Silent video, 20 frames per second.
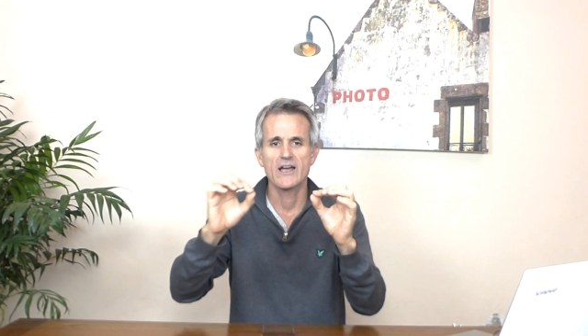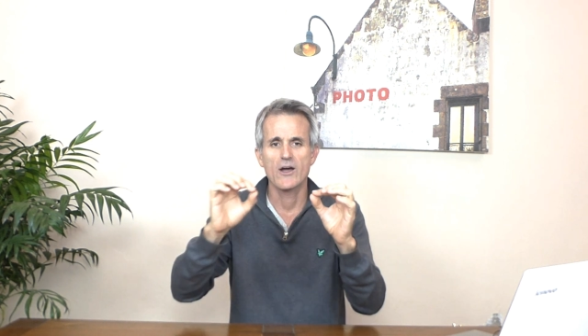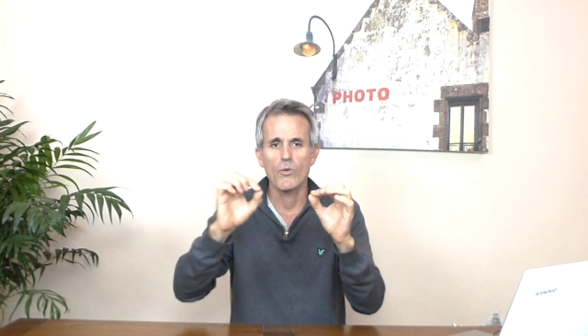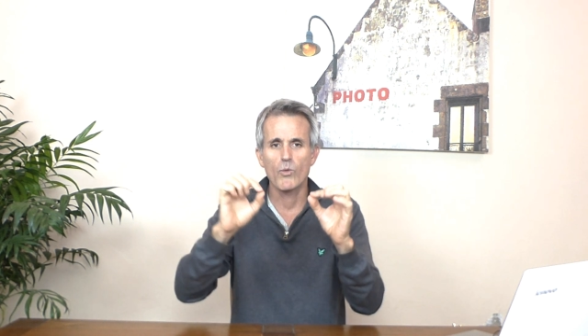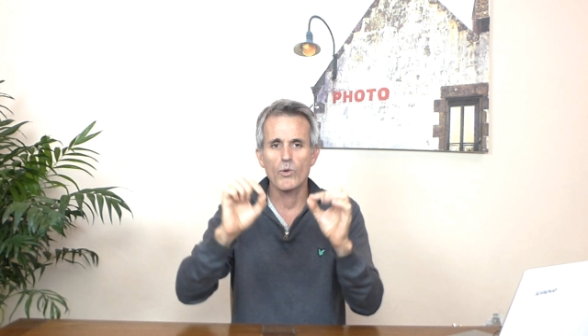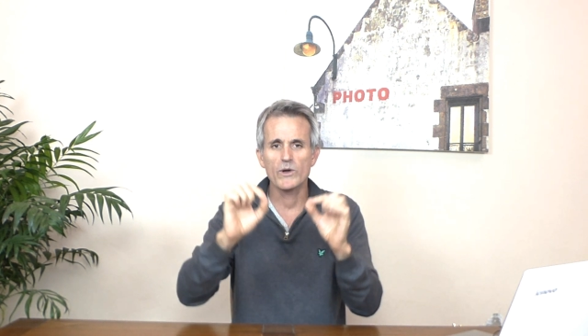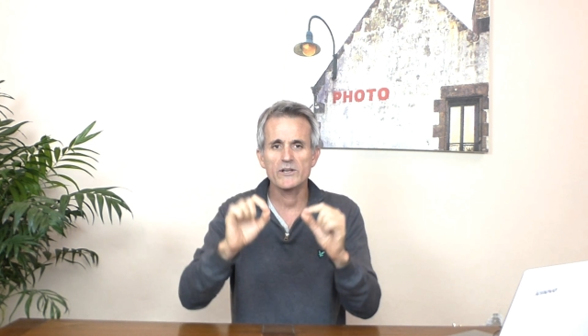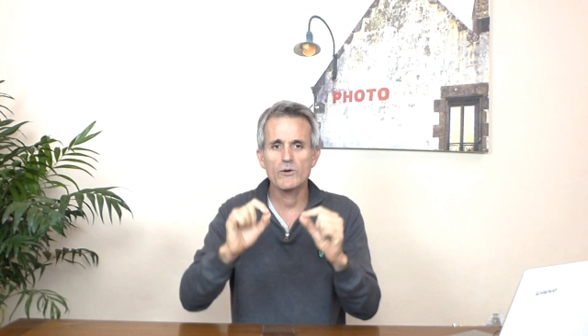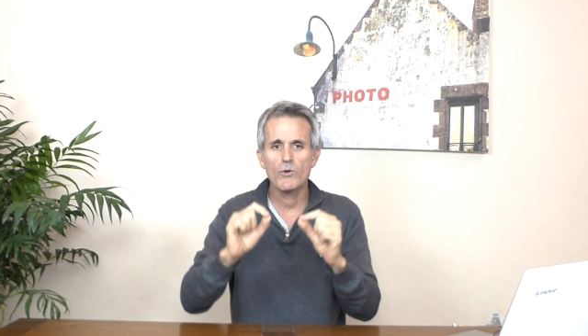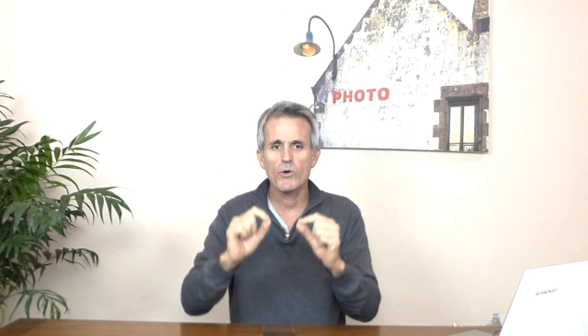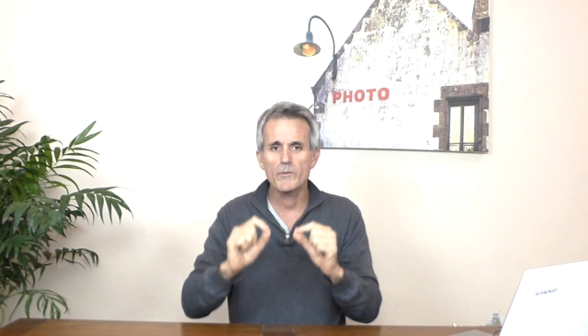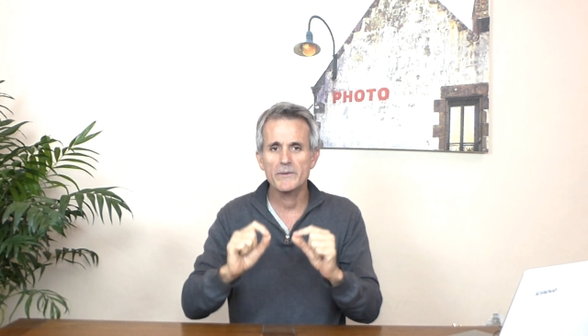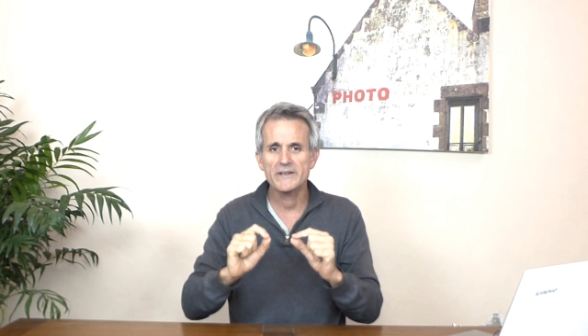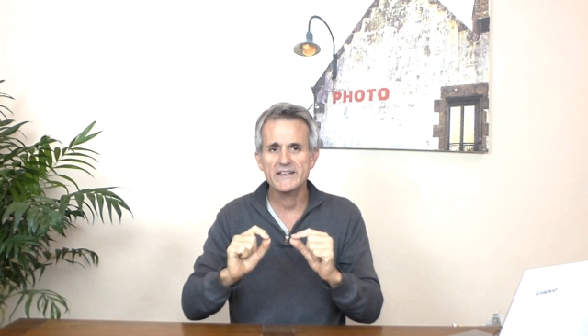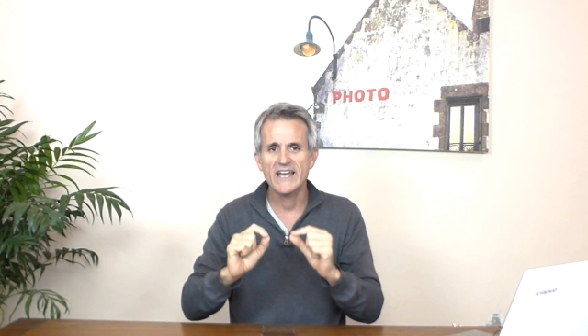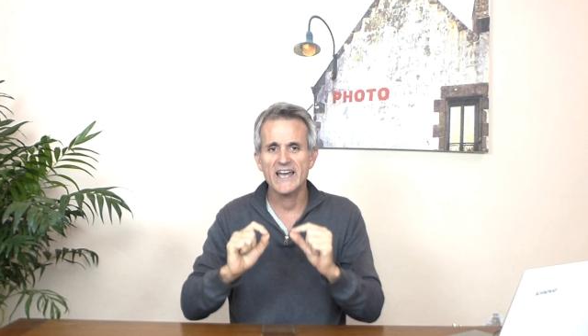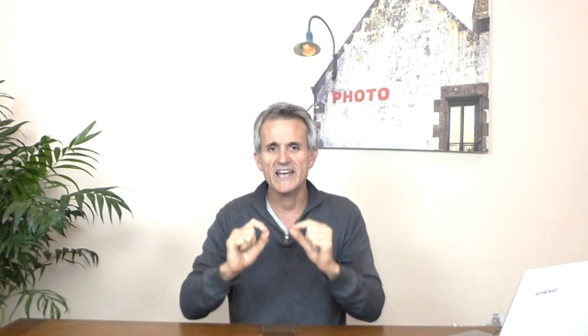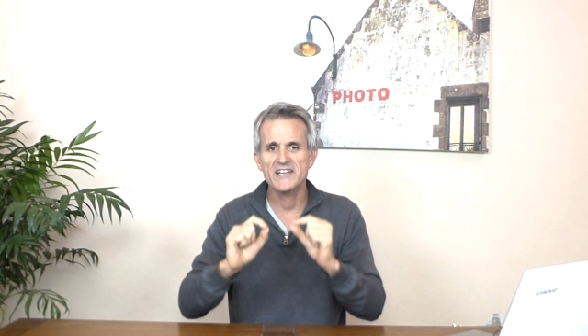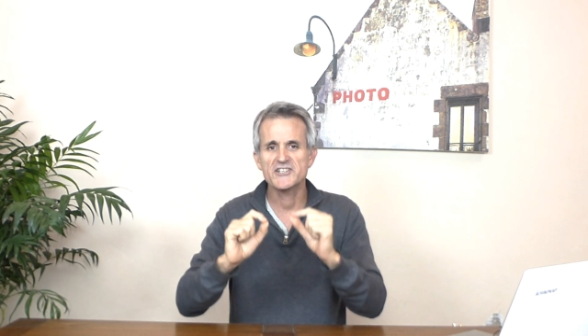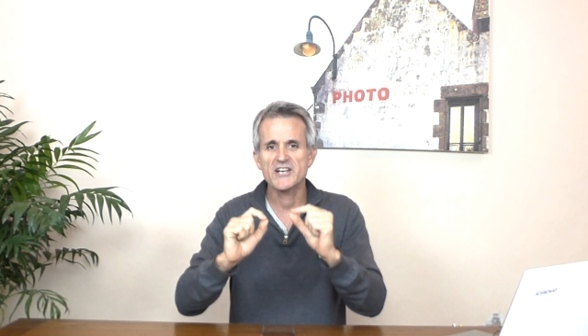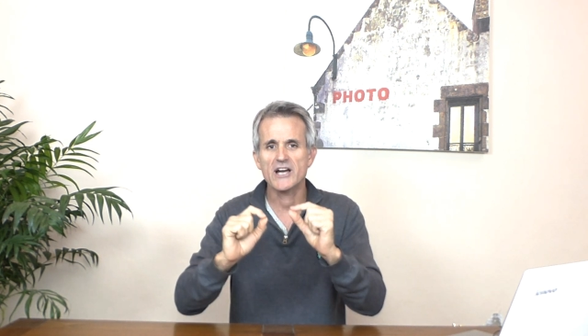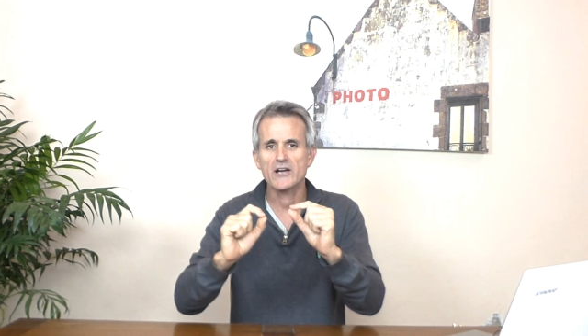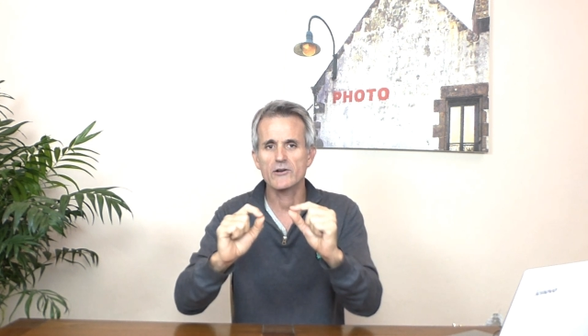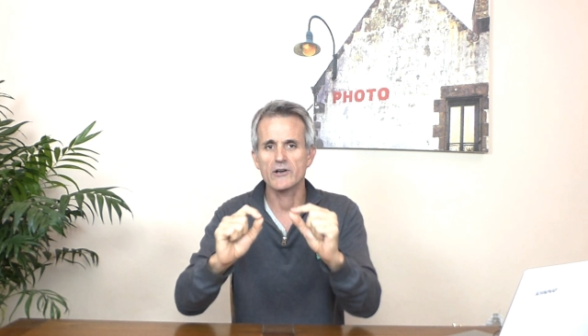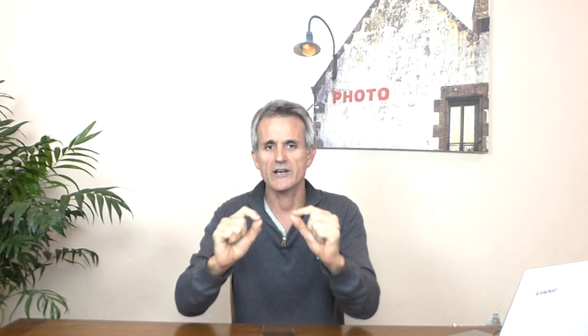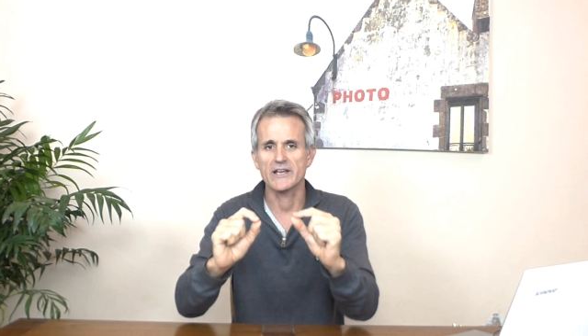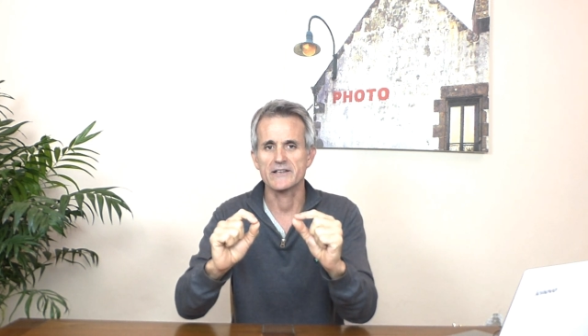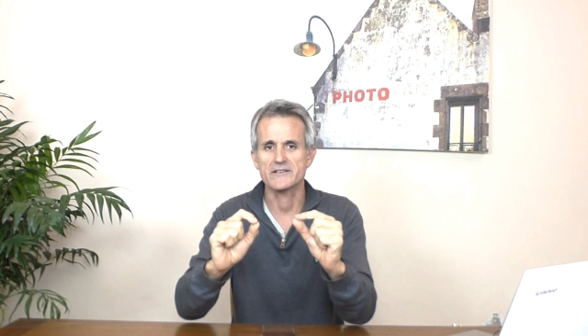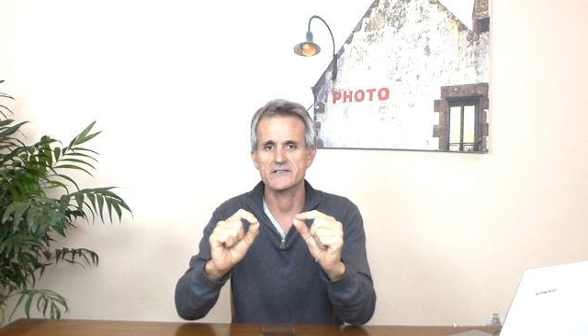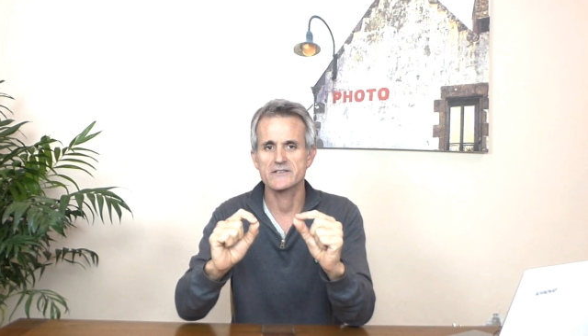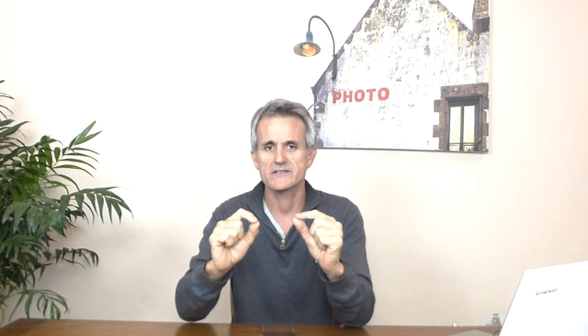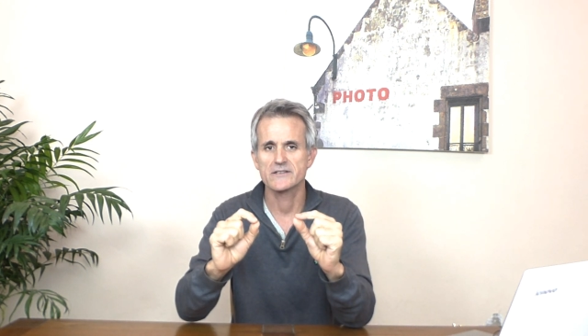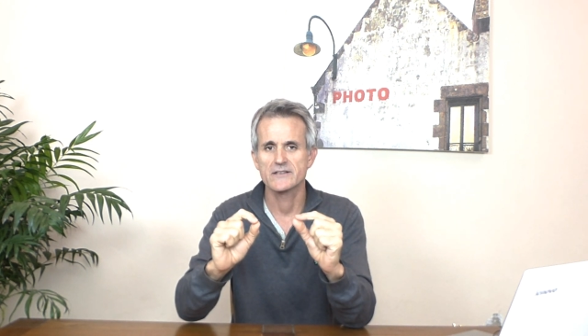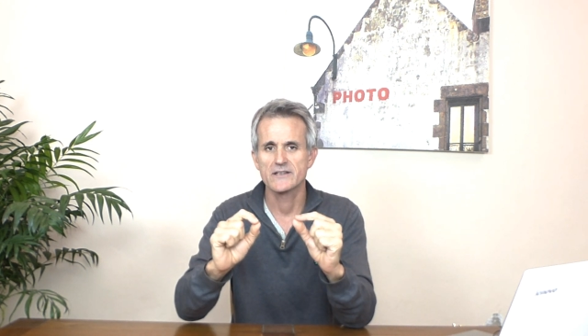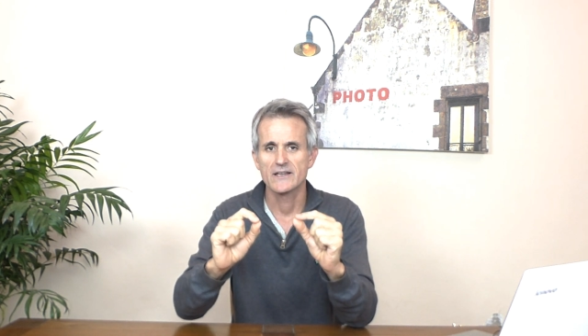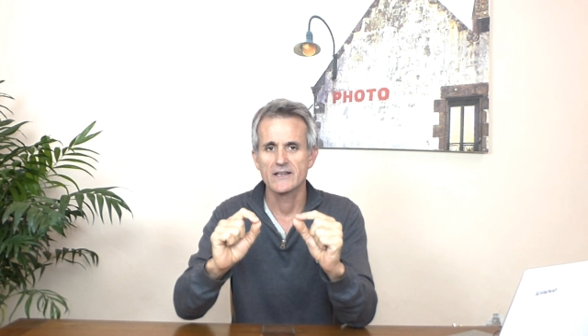when a woman ejaculates,